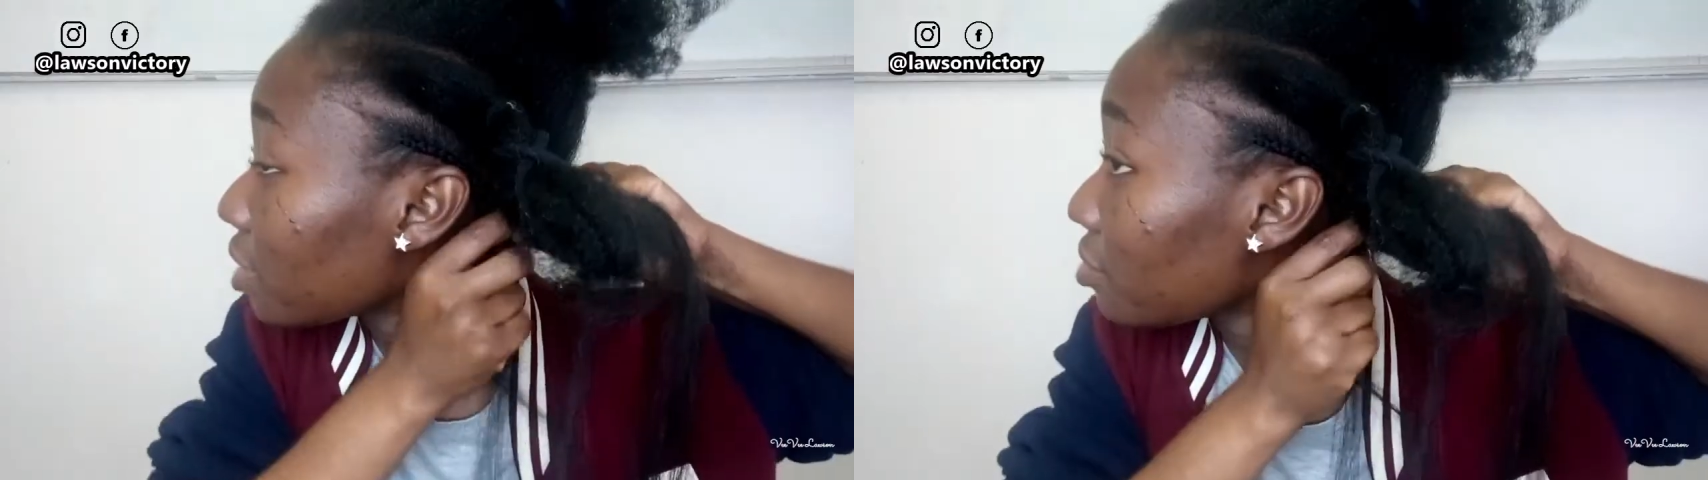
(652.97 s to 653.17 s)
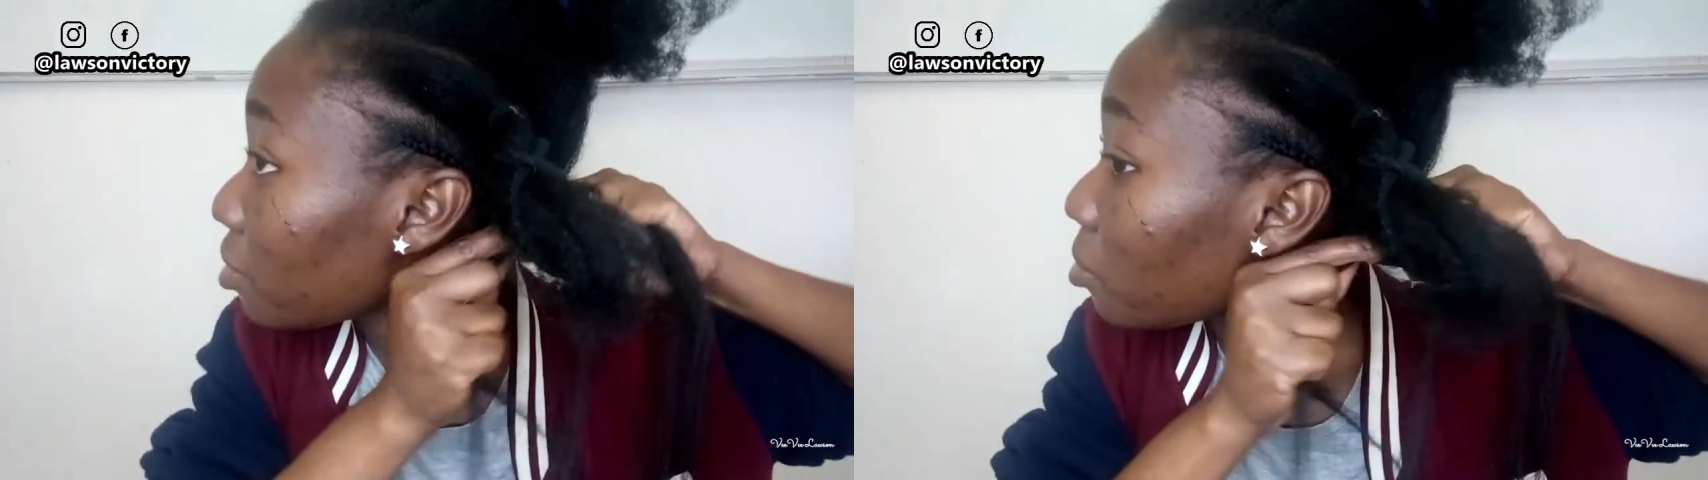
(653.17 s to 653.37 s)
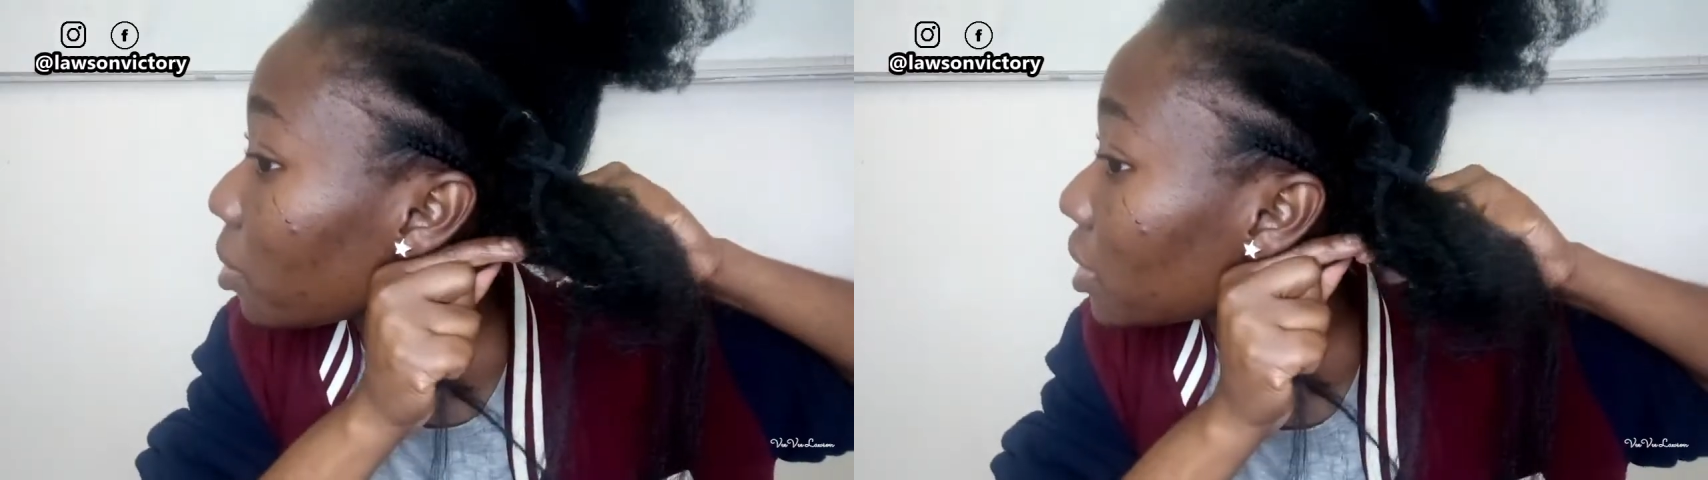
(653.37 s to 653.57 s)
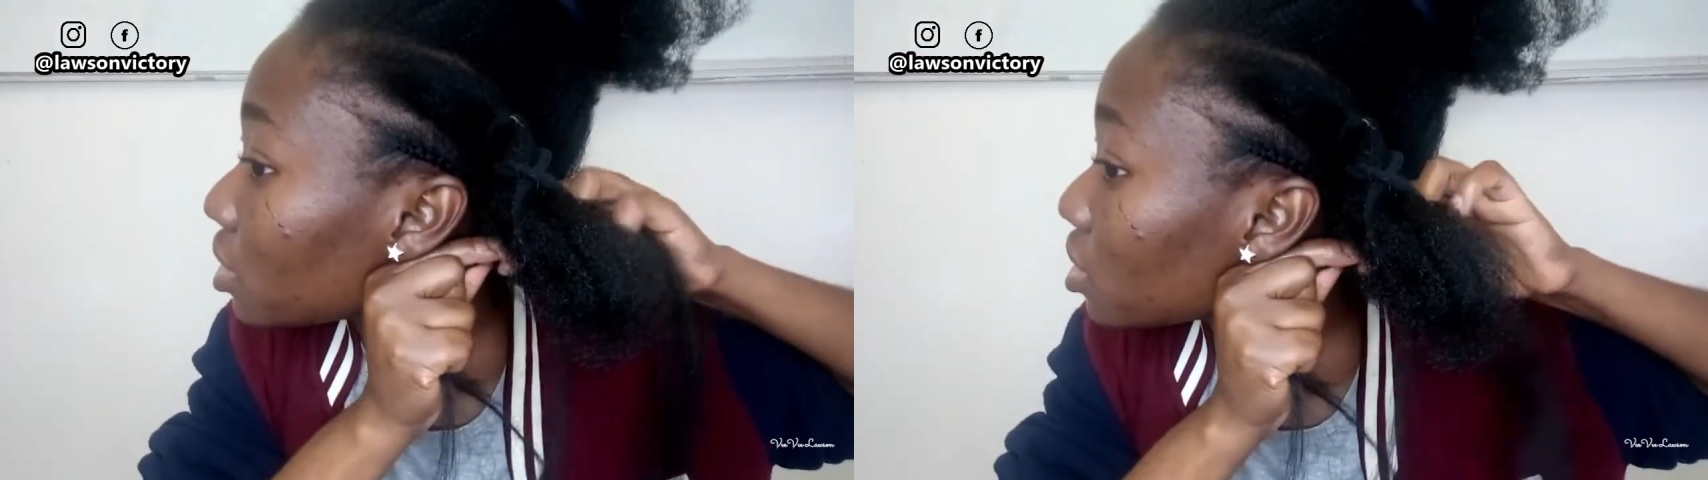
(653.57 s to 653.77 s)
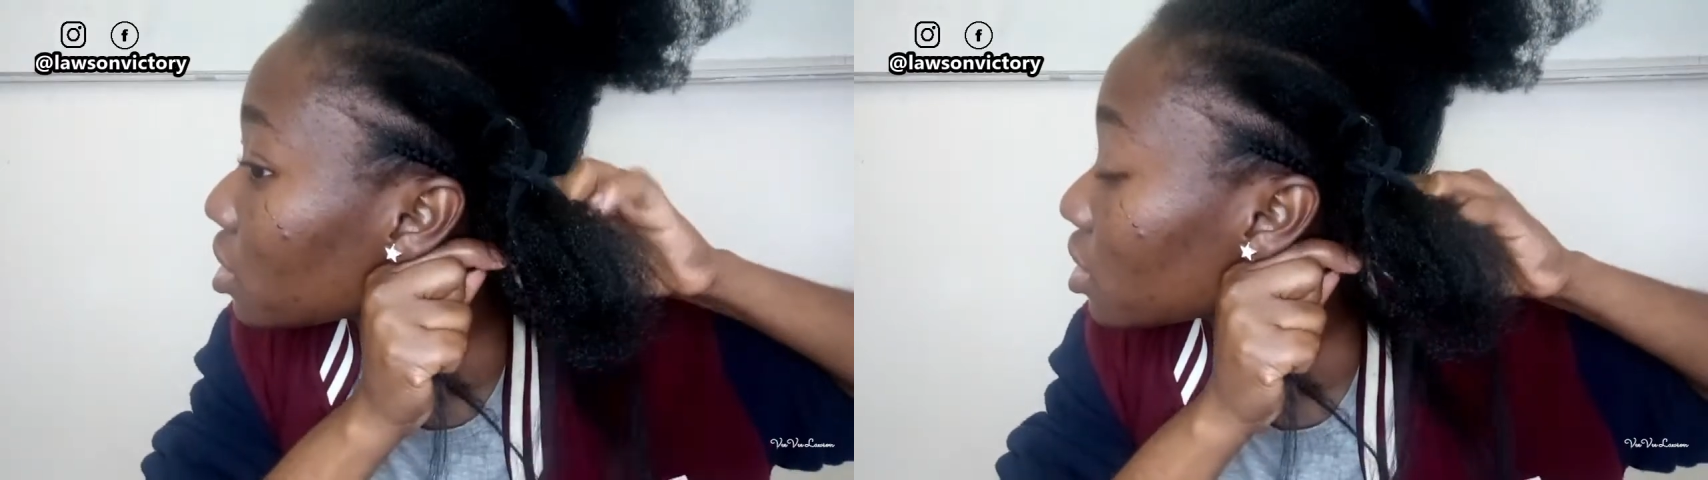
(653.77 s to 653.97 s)
even
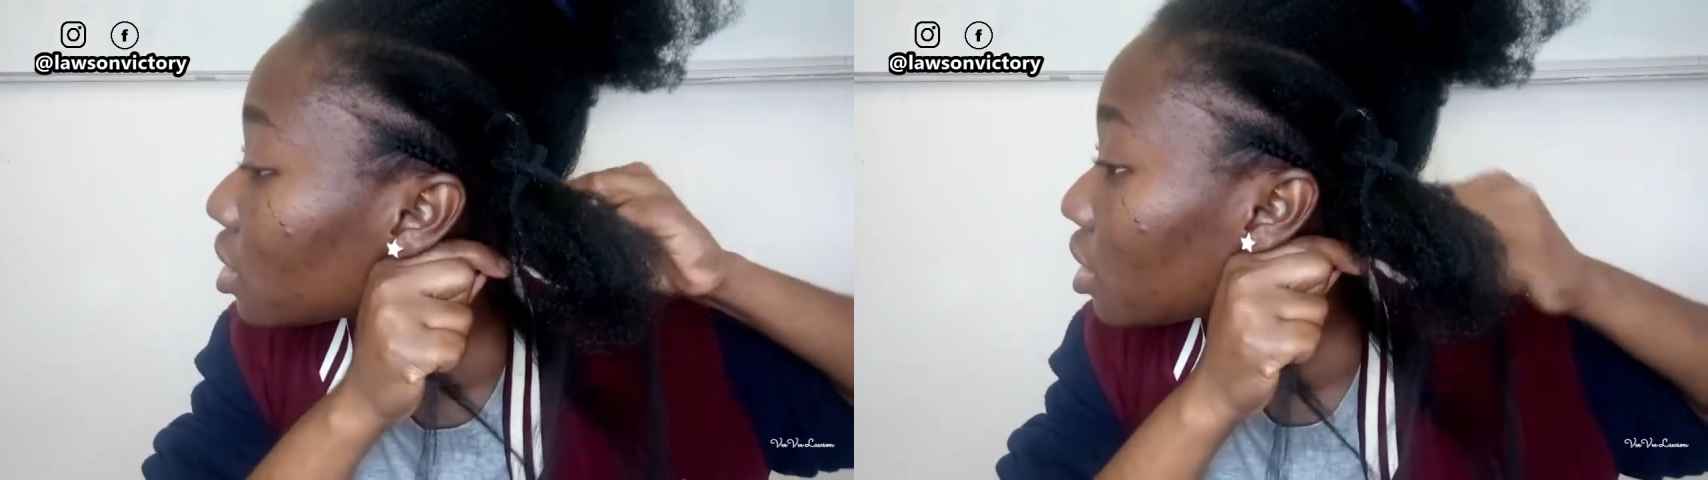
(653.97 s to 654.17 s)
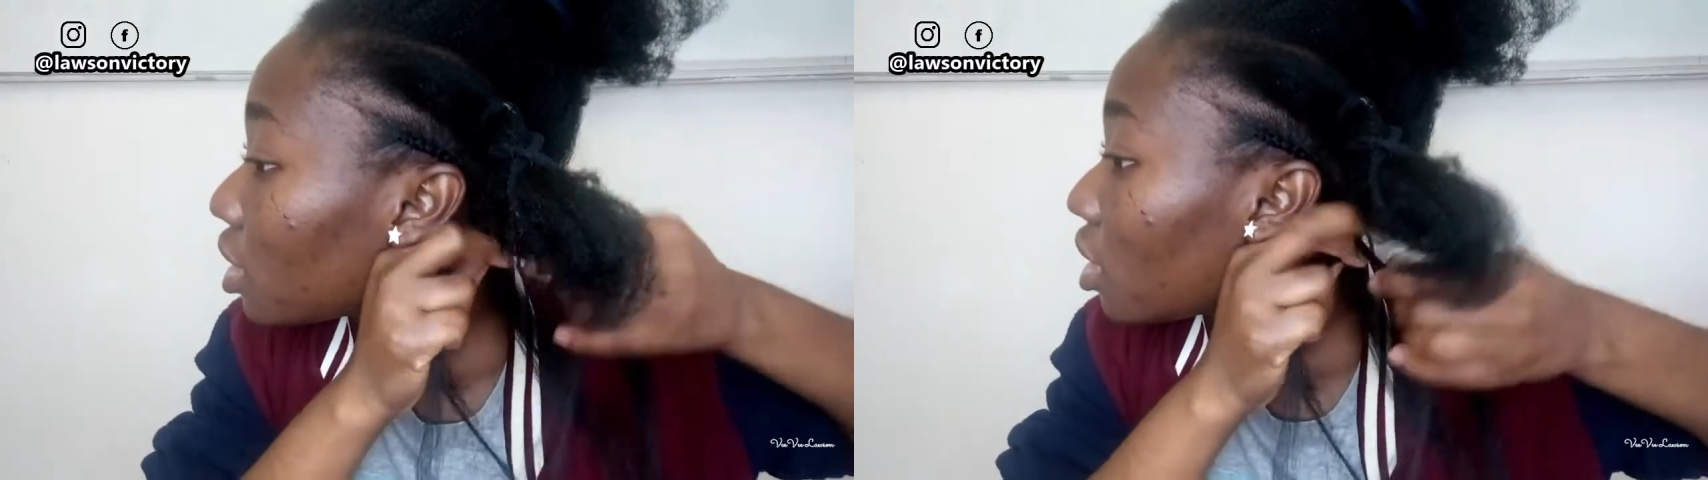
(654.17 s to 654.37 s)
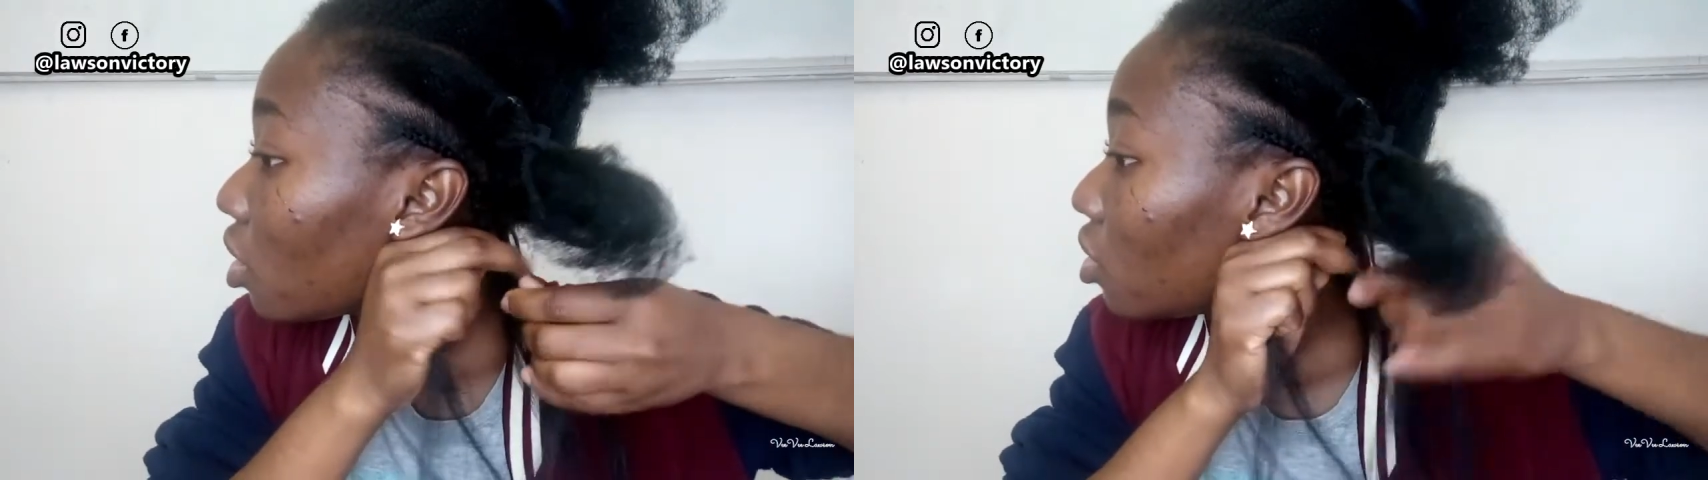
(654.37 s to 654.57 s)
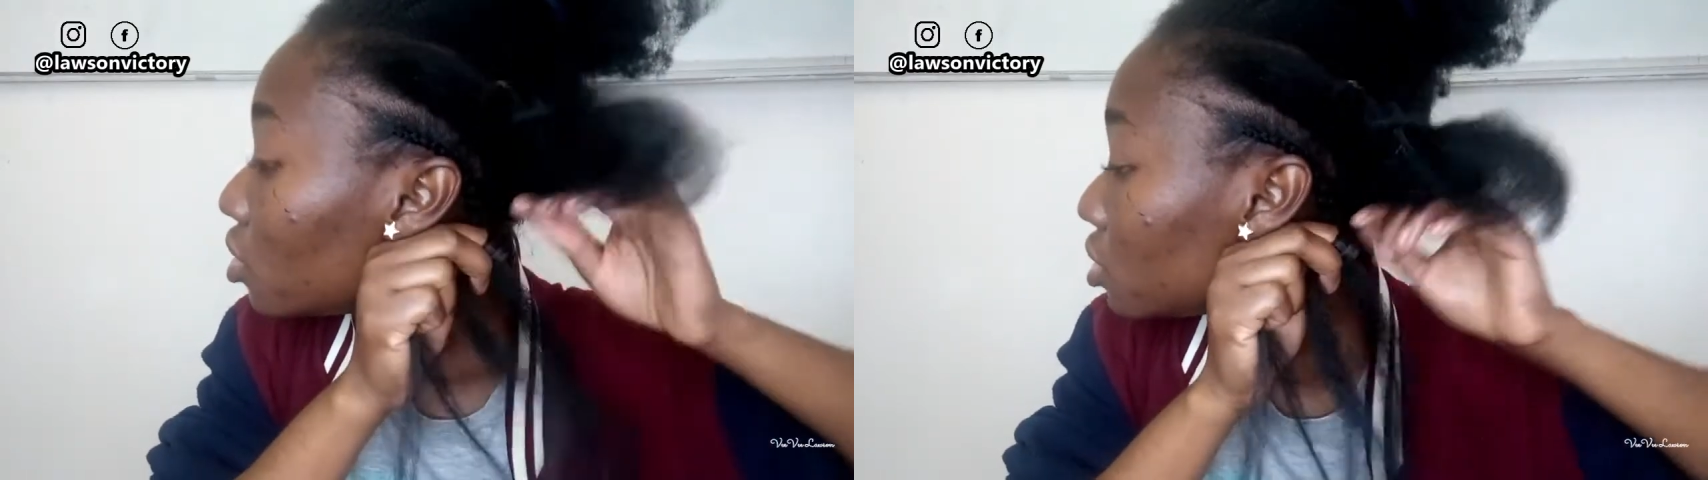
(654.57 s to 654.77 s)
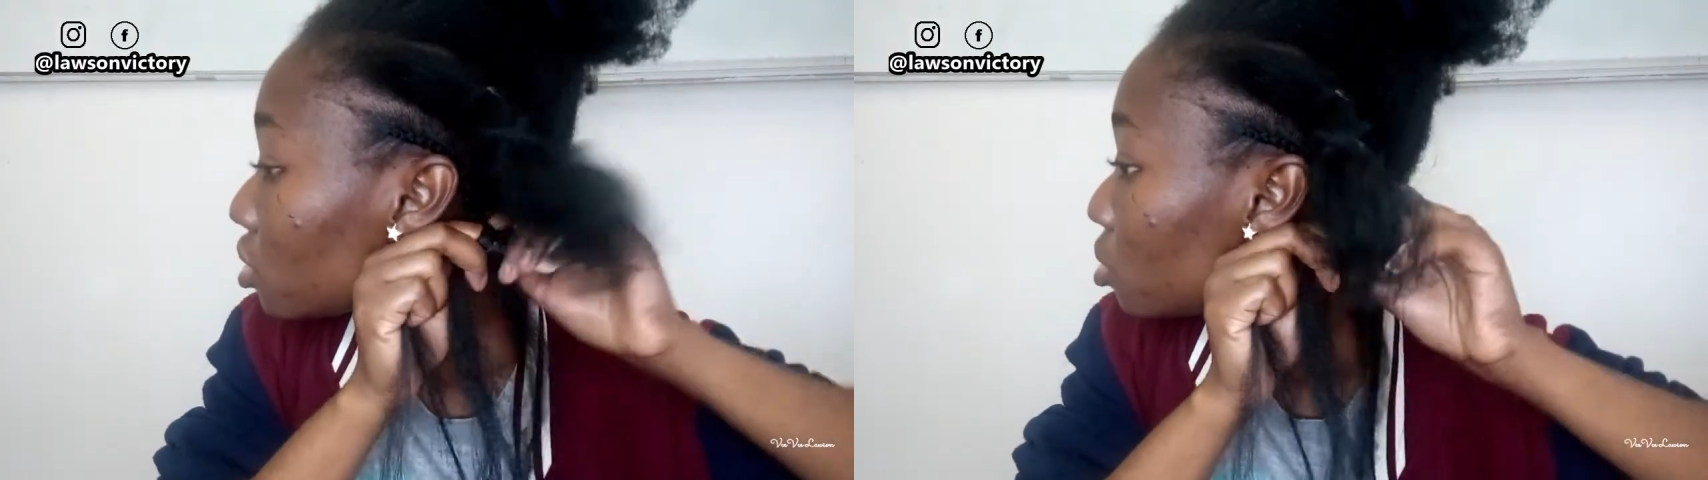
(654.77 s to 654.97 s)
went on